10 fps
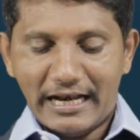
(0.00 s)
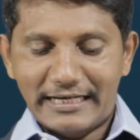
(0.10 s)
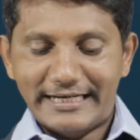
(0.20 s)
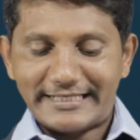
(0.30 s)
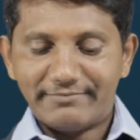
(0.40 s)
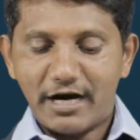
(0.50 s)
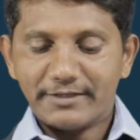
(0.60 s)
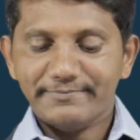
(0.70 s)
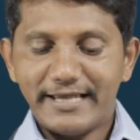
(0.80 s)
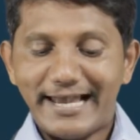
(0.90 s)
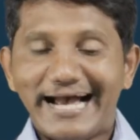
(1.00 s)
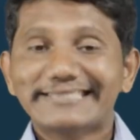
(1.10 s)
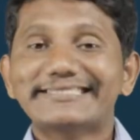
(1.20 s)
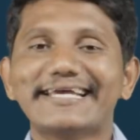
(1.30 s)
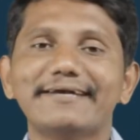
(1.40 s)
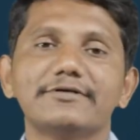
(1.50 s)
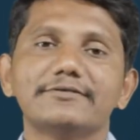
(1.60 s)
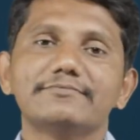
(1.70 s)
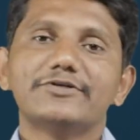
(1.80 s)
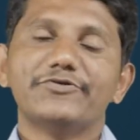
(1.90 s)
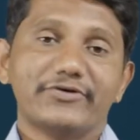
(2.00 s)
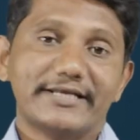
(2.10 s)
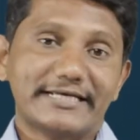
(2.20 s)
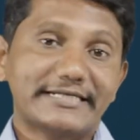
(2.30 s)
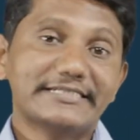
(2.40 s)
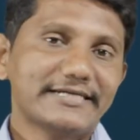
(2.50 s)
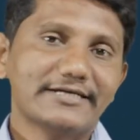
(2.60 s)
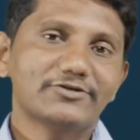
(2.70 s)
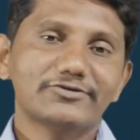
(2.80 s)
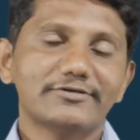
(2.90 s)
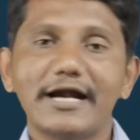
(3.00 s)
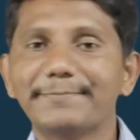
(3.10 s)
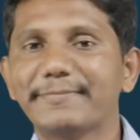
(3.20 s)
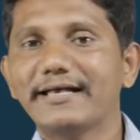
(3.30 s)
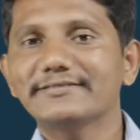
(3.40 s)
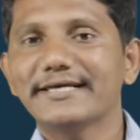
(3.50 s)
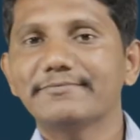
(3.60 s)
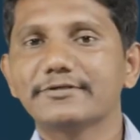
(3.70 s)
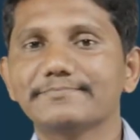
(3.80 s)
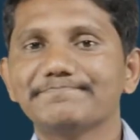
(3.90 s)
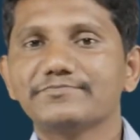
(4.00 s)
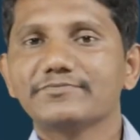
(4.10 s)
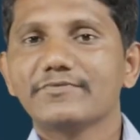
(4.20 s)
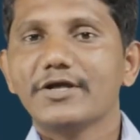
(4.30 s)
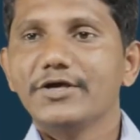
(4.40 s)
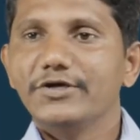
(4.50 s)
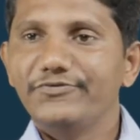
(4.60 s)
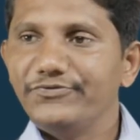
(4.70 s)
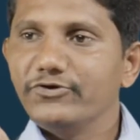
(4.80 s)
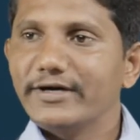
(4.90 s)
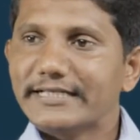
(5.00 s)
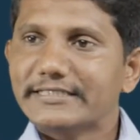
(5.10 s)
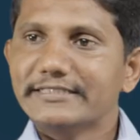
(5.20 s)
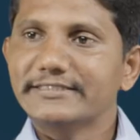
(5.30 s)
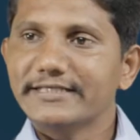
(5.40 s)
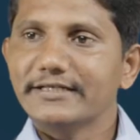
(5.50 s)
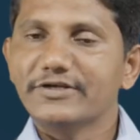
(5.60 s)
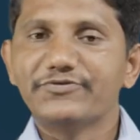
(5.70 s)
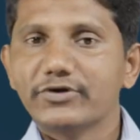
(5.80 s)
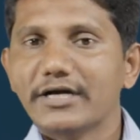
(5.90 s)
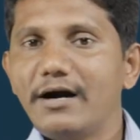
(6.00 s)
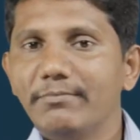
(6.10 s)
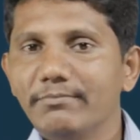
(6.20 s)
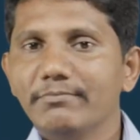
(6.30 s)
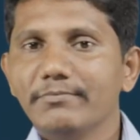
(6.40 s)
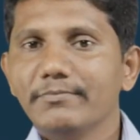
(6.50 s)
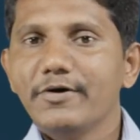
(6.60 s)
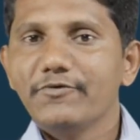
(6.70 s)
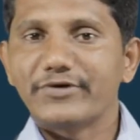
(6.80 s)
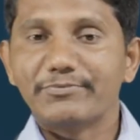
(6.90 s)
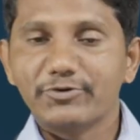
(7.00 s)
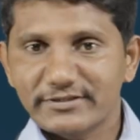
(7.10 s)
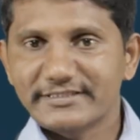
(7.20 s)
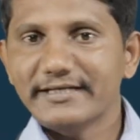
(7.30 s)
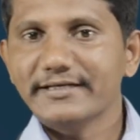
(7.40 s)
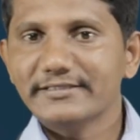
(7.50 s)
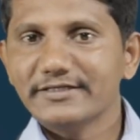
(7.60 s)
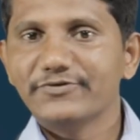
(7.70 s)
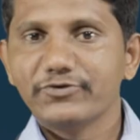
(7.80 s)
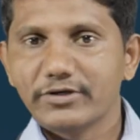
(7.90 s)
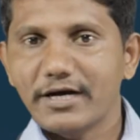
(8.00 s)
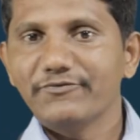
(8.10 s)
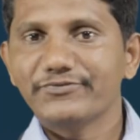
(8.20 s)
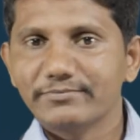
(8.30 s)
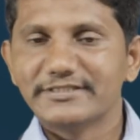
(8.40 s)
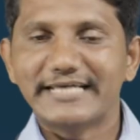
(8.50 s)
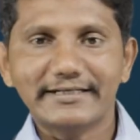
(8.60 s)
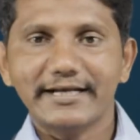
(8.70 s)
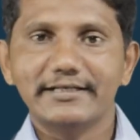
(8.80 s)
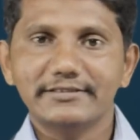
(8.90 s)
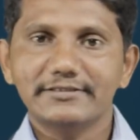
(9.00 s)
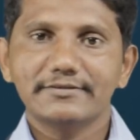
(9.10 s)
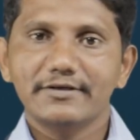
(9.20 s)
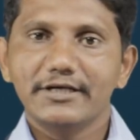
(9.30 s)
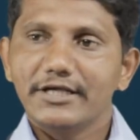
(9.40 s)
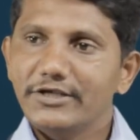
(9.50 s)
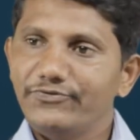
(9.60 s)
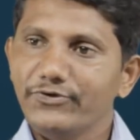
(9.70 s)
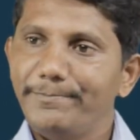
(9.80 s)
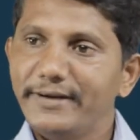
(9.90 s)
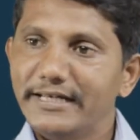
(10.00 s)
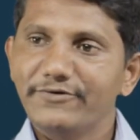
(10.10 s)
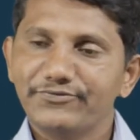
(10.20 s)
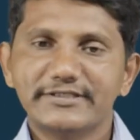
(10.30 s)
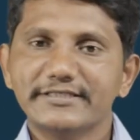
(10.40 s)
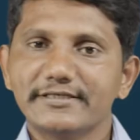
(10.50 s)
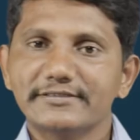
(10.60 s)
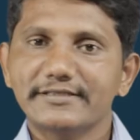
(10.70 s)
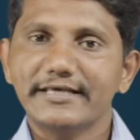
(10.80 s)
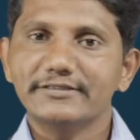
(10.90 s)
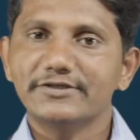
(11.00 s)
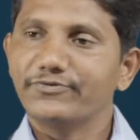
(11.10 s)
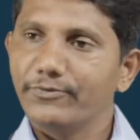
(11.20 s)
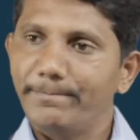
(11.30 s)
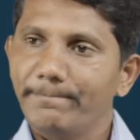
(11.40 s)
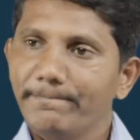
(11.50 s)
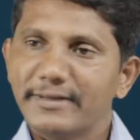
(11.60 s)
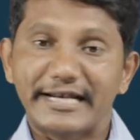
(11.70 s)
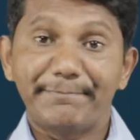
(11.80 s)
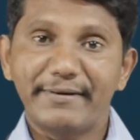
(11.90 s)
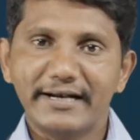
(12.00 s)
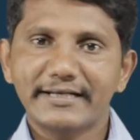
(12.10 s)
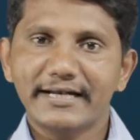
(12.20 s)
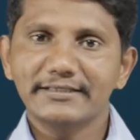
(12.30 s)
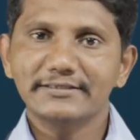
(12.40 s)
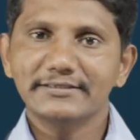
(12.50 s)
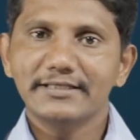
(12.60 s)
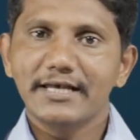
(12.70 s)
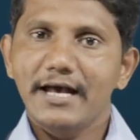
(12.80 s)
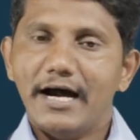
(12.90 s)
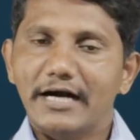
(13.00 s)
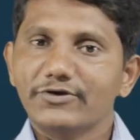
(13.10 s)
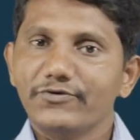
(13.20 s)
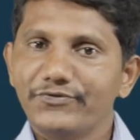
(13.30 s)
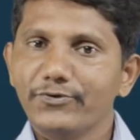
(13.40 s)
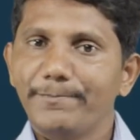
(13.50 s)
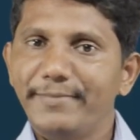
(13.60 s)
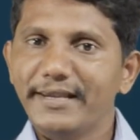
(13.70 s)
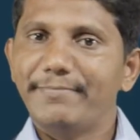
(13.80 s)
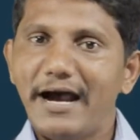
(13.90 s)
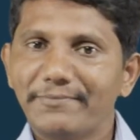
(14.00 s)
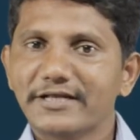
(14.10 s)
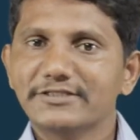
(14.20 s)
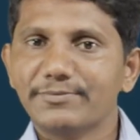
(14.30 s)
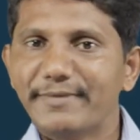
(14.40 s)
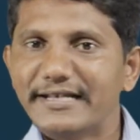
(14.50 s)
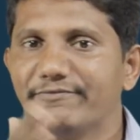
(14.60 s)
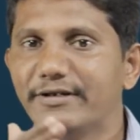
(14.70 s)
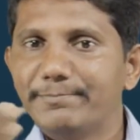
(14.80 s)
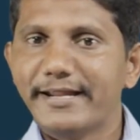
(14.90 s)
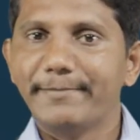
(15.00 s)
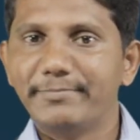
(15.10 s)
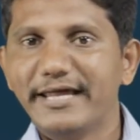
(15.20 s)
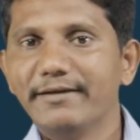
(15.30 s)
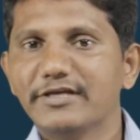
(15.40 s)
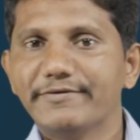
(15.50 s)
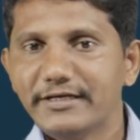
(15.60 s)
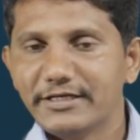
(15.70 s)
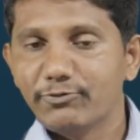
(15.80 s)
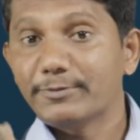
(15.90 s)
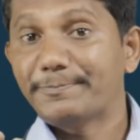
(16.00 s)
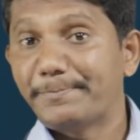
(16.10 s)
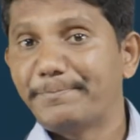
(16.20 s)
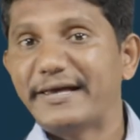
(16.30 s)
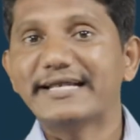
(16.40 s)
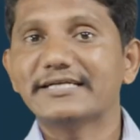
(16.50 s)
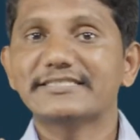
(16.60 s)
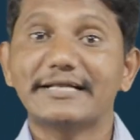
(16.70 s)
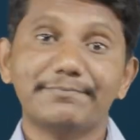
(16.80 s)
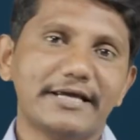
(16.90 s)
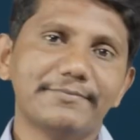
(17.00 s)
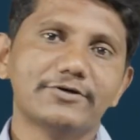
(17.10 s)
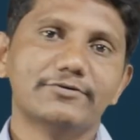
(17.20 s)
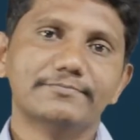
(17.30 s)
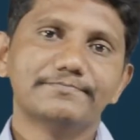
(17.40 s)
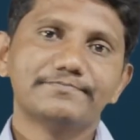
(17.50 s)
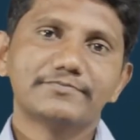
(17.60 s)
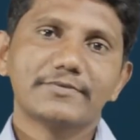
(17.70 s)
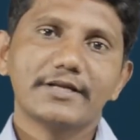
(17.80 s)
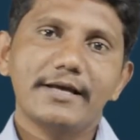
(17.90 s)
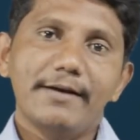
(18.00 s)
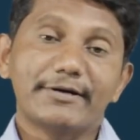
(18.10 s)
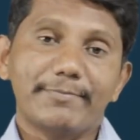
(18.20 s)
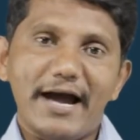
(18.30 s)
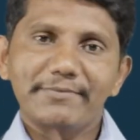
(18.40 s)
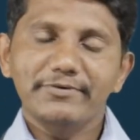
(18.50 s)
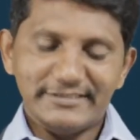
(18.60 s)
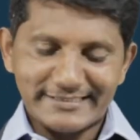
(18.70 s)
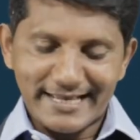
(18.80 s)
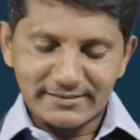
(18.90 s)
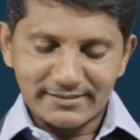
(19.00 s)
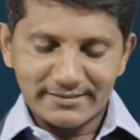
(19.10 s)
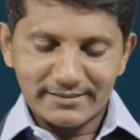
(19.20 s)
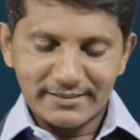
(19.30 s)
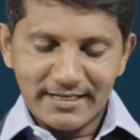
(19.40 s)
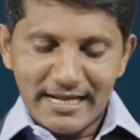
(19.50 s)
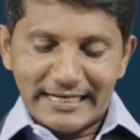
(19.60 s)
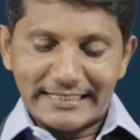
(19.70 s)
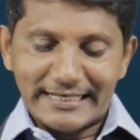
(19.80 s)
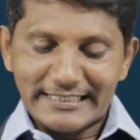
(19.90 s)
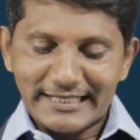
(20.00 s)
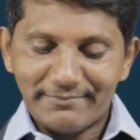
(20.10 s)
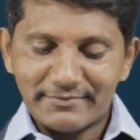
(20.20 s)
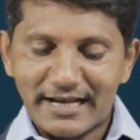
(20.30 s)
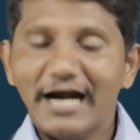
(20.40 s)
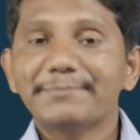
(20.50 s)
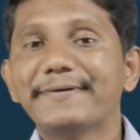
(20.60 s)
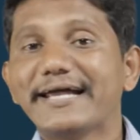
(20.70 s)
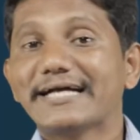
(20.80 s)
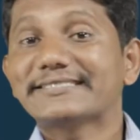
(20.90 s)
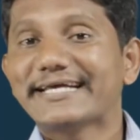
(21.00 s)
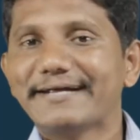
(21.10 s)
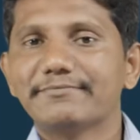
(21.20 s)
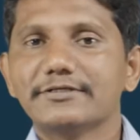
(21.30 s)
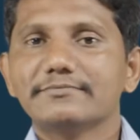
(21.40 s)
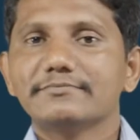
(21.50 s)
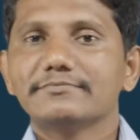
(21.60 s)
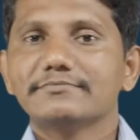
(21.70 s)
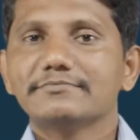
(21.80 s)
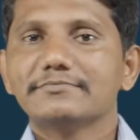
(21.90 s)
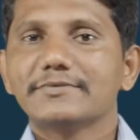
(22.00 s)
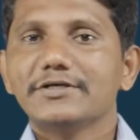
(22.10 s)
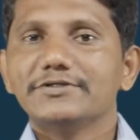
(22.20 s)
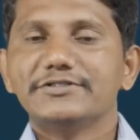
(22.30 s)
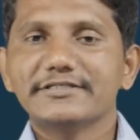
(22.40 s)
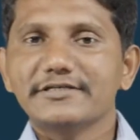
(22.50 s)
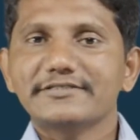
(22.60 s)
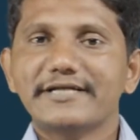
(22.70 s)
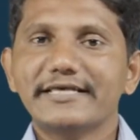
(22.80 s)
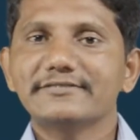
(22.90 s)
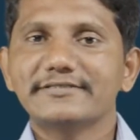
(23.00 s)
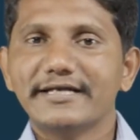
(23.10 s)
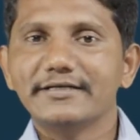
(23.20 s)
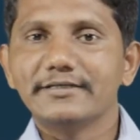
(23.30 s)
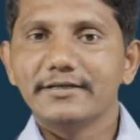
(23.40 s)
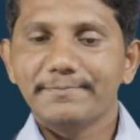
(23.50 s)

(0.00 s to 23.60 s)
let him not be ashamed. If you are a Christian, you should not be ashamed. If you are a Christian, if you come from your generation, if you come from Gentiles, if you believe Jesus Christ, if you repentance, and if you be baptized, many will blame. Even your parents can blame you. But Bible says, let him not be ashamed. Jesus Christ said,